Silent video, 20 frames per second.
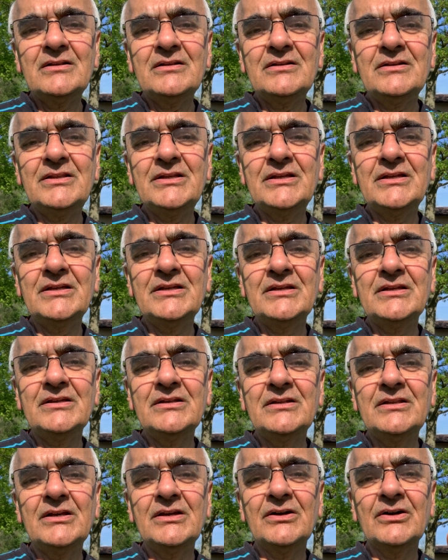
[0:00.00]
the
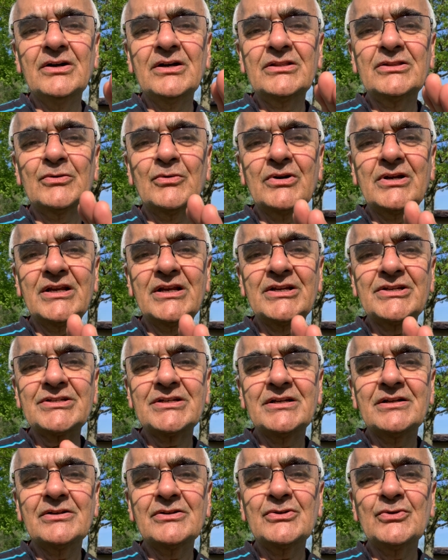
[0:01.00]
earth
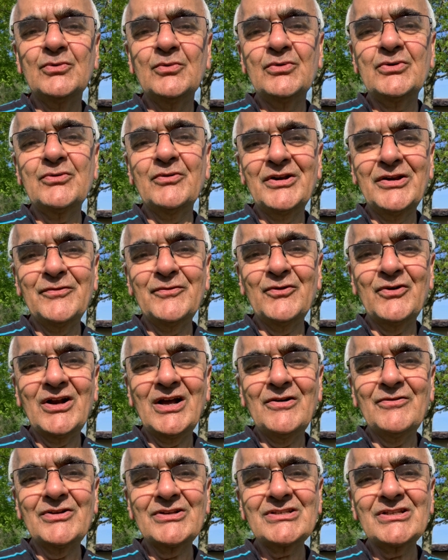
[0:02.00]
rotation to 24
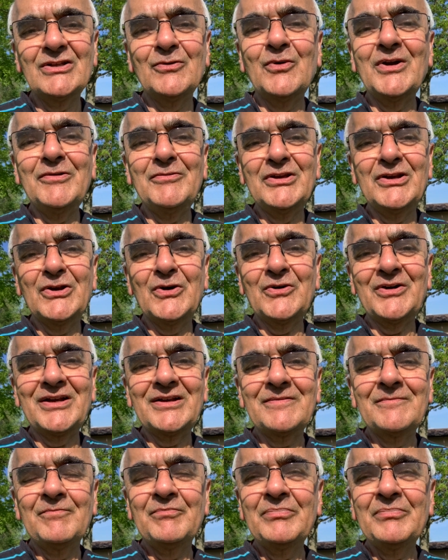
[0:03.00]
hours, the way we know it.